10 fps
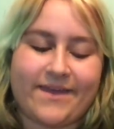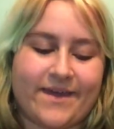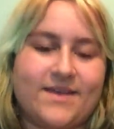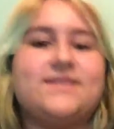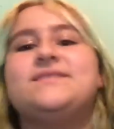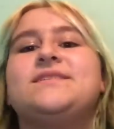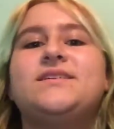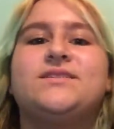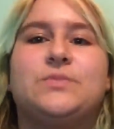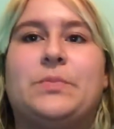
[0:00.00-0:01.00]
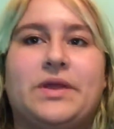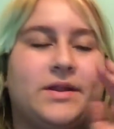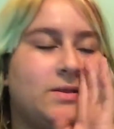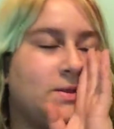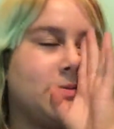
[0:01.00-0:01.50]
Guys, it's
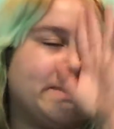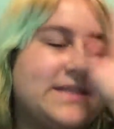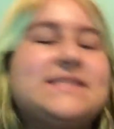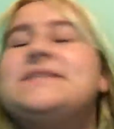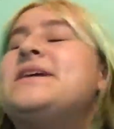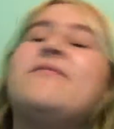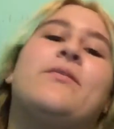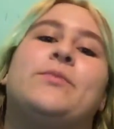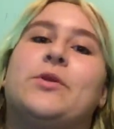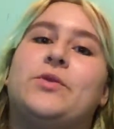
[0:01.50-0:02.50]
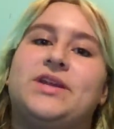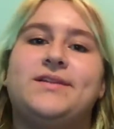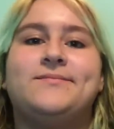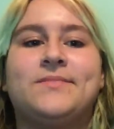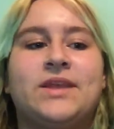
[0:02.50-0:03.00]
been a little bit since I've
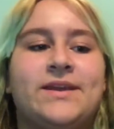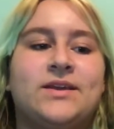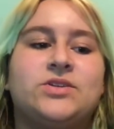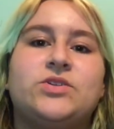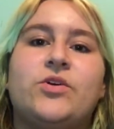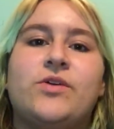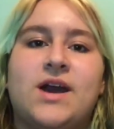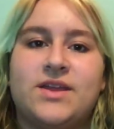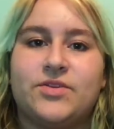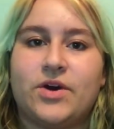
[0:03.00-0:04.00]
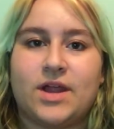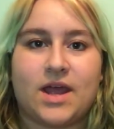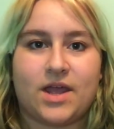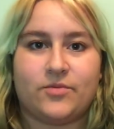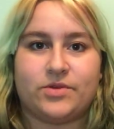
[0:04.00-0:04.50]
uploaded, so I thought
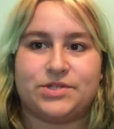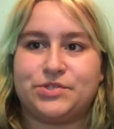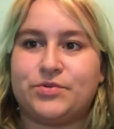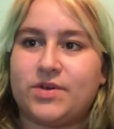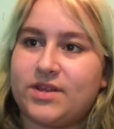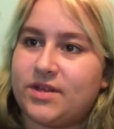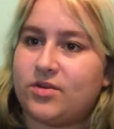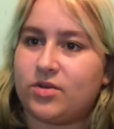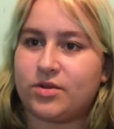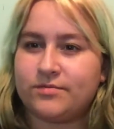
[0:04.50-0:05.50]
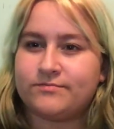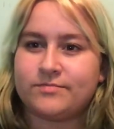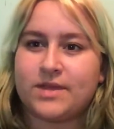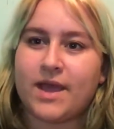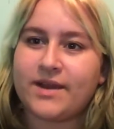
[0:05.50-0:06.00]
I would do a little
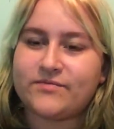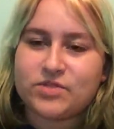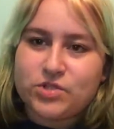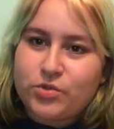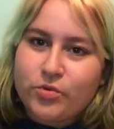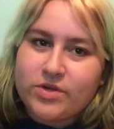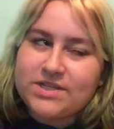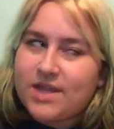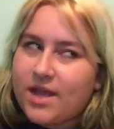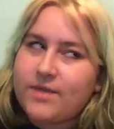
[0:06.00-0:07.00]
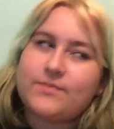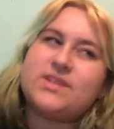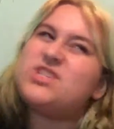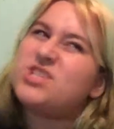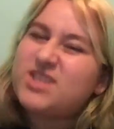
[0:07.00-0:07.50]
kind of story
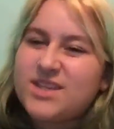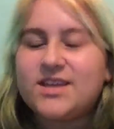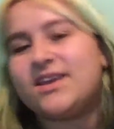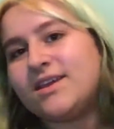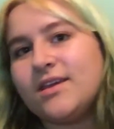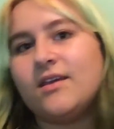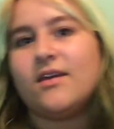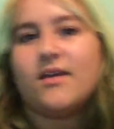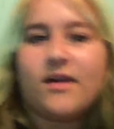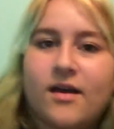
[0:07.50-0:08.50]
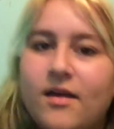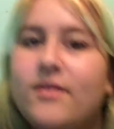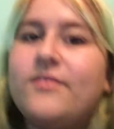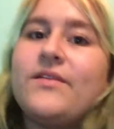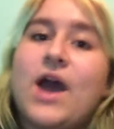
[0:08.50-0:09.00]
time-ish thingy
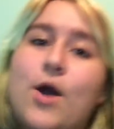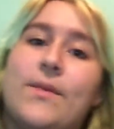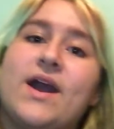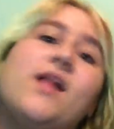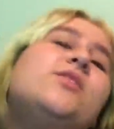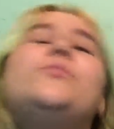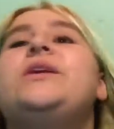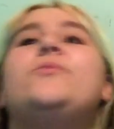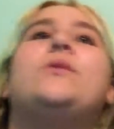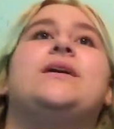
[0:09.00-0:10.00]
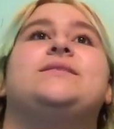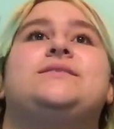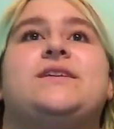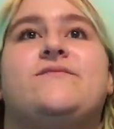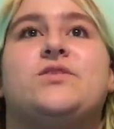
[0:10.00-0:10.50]
of how my Halloween
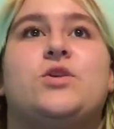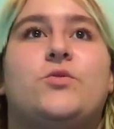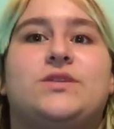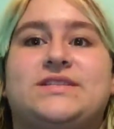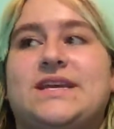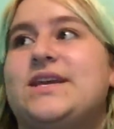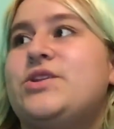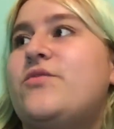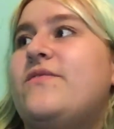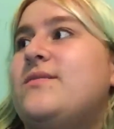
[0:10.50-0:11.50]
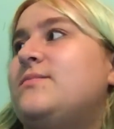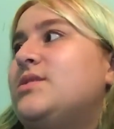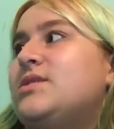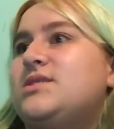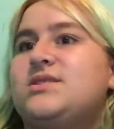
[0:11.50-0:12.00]
went, even though it's like
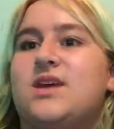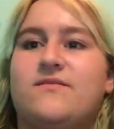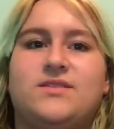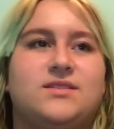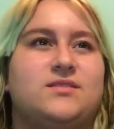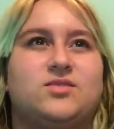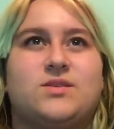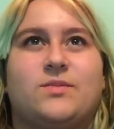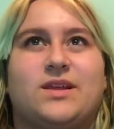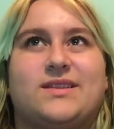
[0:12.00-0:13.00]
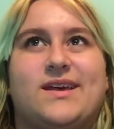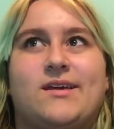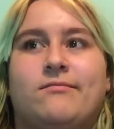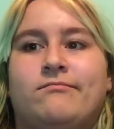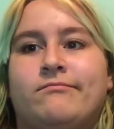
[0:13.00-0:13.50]
November 7th or something like that.